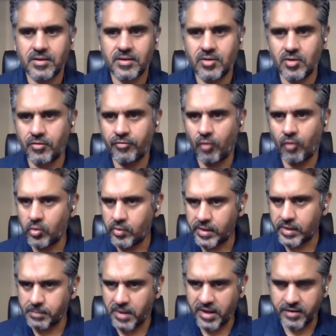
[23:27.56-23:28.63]

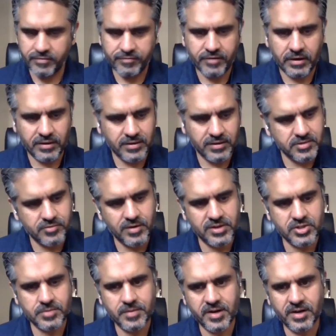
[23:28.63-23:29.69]
following my fitness
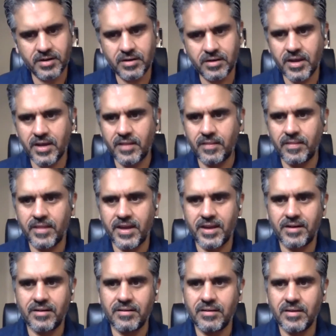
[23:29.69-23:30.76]
regimen, and
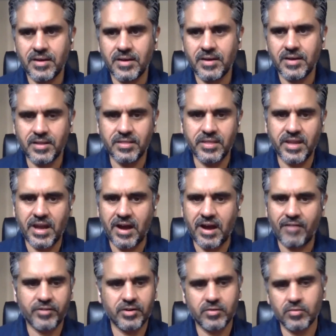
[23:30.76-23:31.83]
then in the
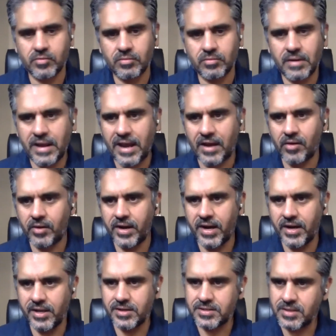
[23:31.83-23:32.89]
afternoon
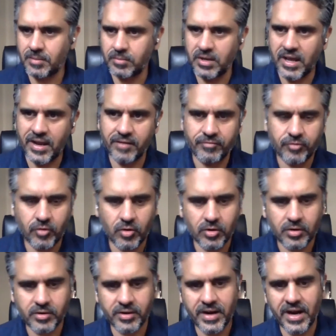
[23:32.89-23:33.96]
allocating some time for
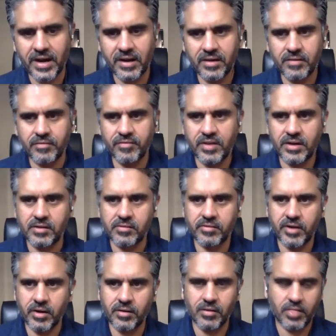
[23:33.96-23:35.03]
creative and
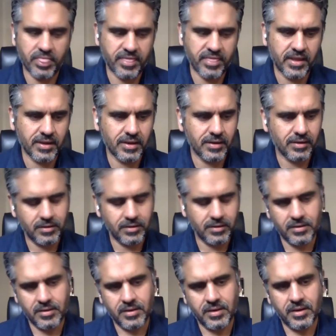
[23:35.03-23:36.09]
critical thinking,
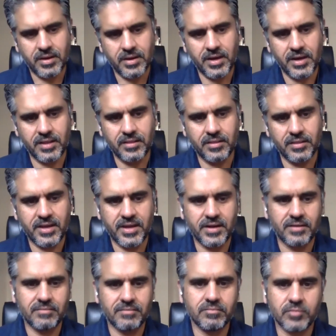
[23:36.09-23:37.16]
and
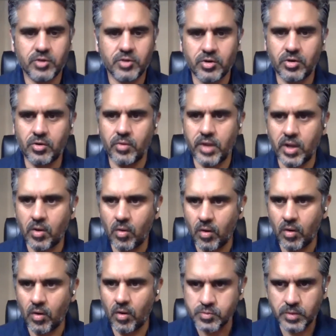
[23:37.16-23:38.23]
then doing
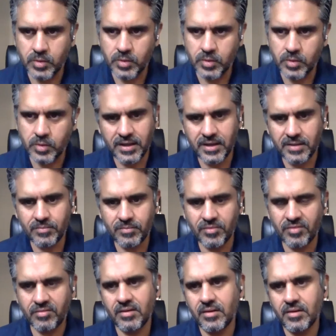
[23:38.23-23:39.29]
calls with my
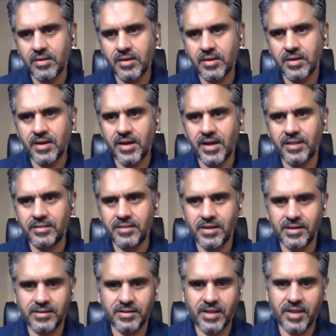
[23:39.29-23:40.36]
teams, and
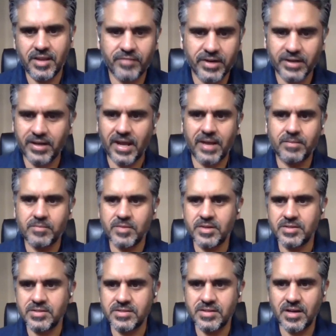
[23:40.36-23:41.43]
then evening time
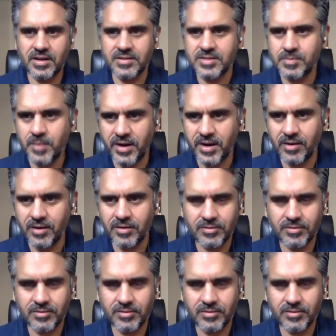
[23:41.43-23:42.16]
is spent